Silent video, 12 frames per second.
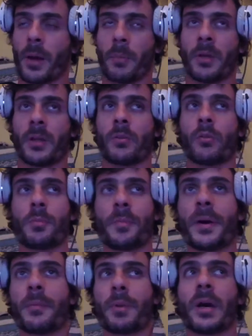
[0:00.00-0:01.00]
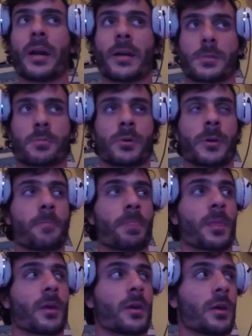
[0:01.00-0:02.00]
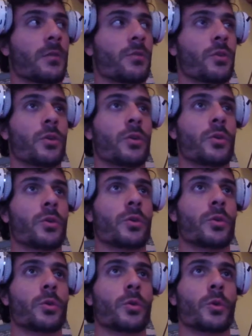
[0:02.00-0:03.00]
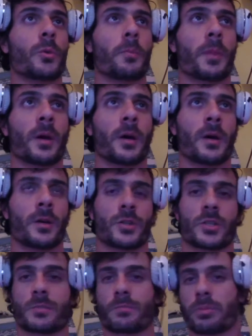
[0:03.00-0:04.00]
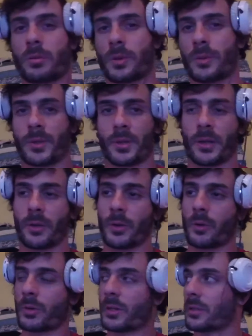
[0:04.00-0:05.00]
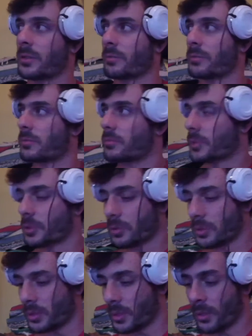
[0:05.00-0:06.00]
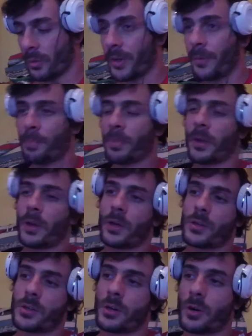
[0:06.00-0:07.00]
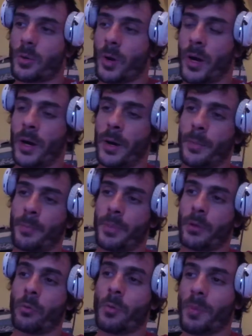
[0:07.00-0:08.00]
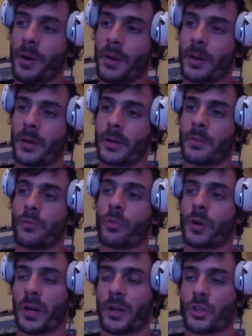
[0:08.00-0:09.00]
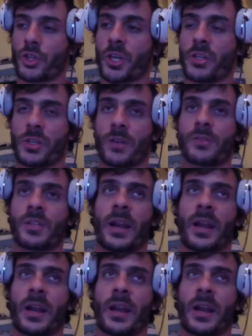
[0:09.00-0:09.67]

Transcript: I mean, it would be better as well if you just pop up a Greek word in between. Anyway, so it would better if we kind of change services.